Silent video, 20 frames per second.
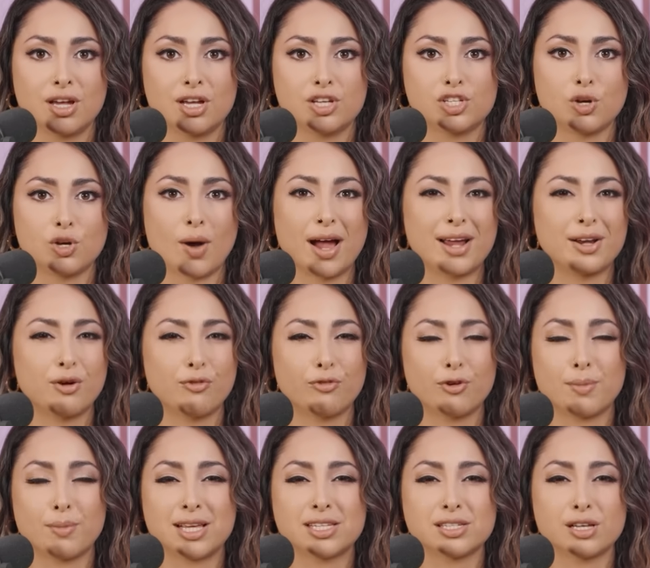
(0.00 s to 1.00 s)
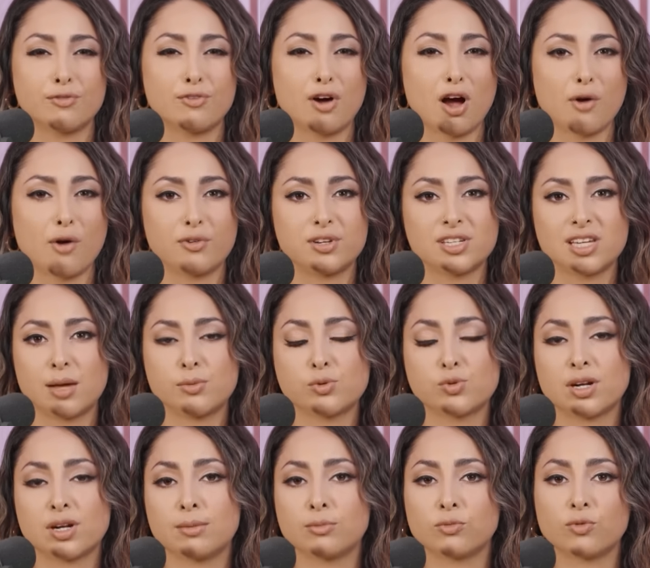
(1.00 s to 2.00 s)
So I know for myself, oftentimes
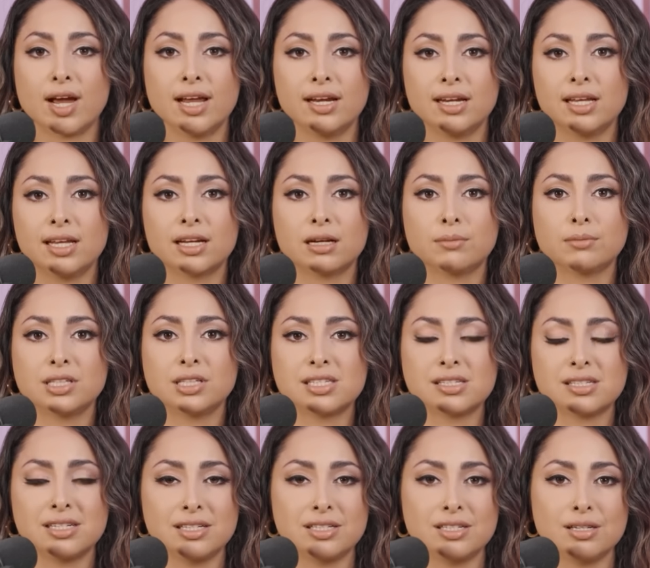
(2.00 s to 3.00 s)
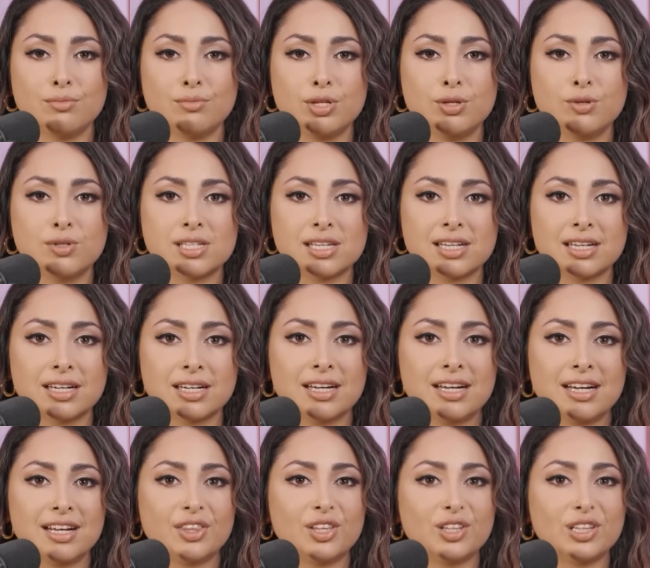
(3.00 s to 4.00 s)
when I'm writing and I'm listening to music,
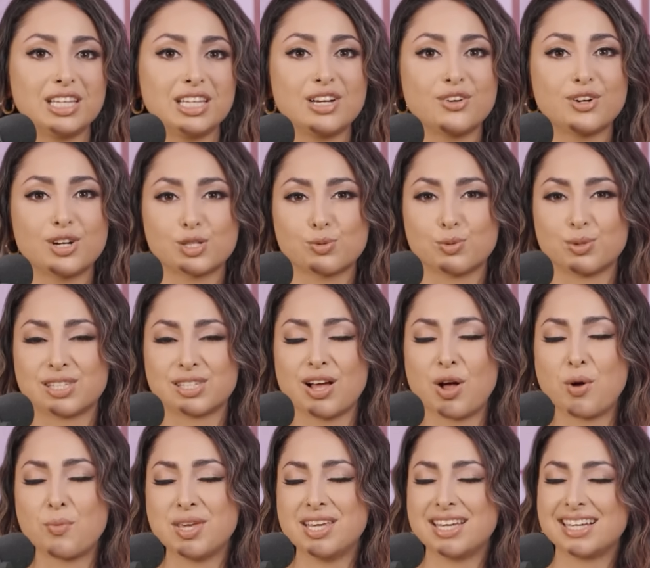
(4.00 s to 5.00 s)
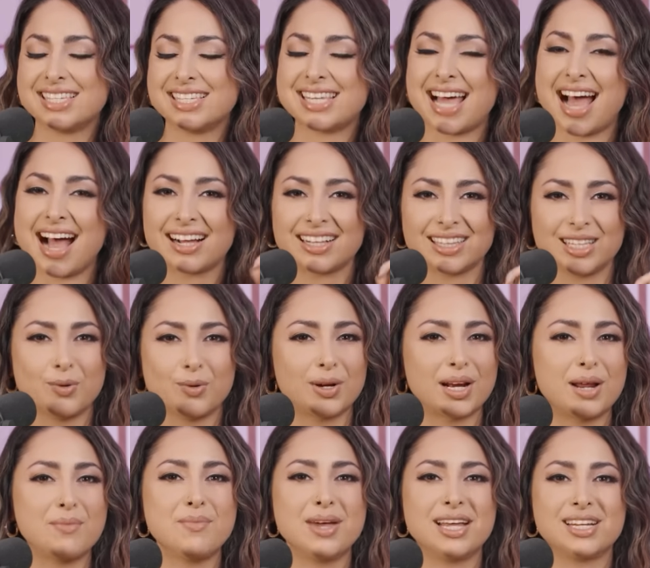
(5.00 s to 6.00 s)
the lyrics will tell me exactly what
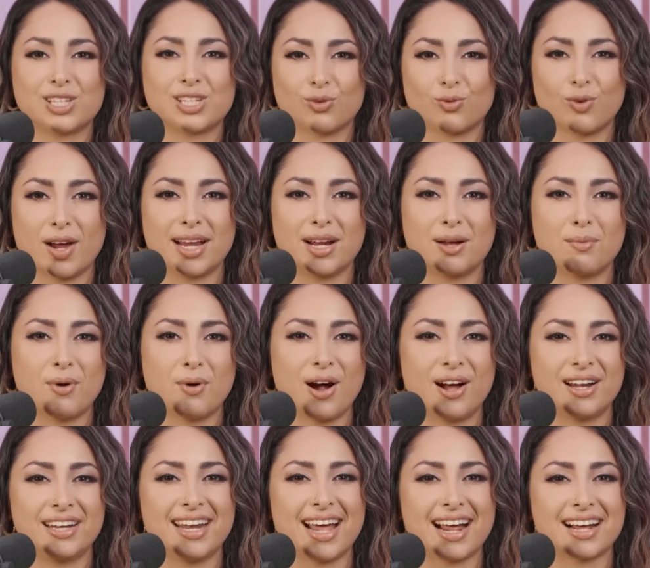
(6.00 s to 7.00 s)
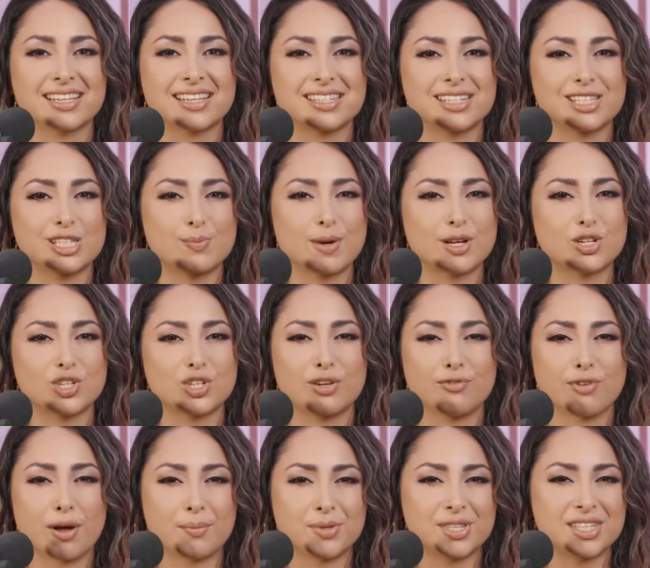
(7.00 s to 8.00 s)
I'm meant to write upon next, especially
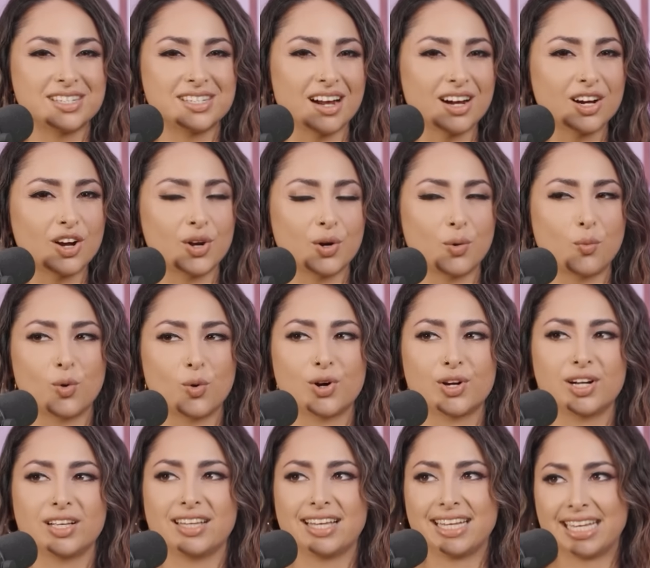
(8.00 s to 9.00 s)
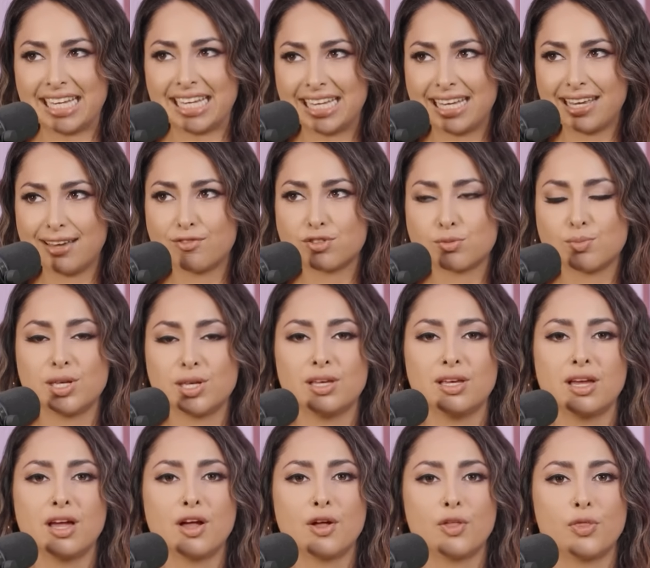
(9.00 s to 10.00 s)
if I'm stuck on a word, it like gives me
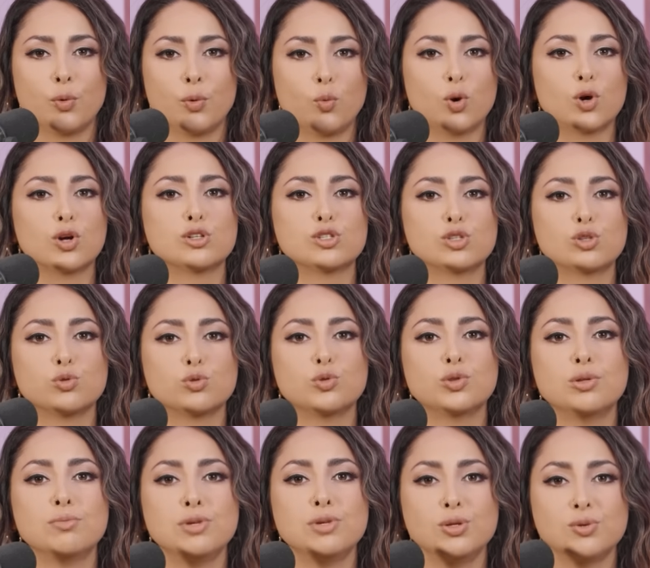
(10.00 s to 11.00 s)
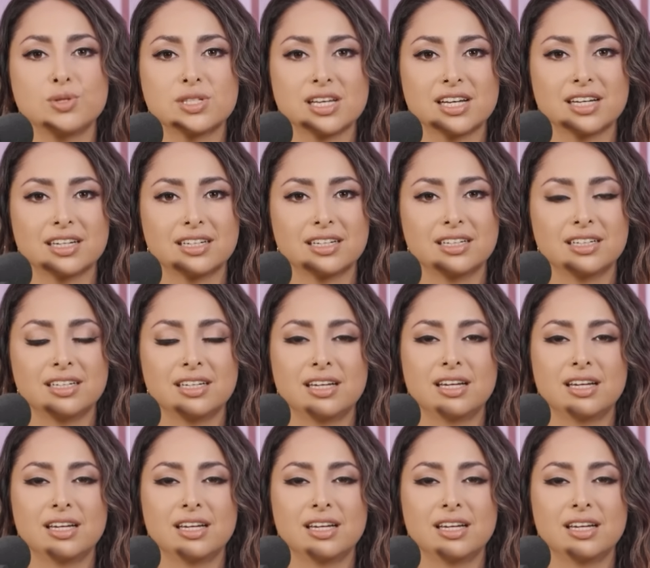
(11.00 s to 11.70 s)
the words through the music.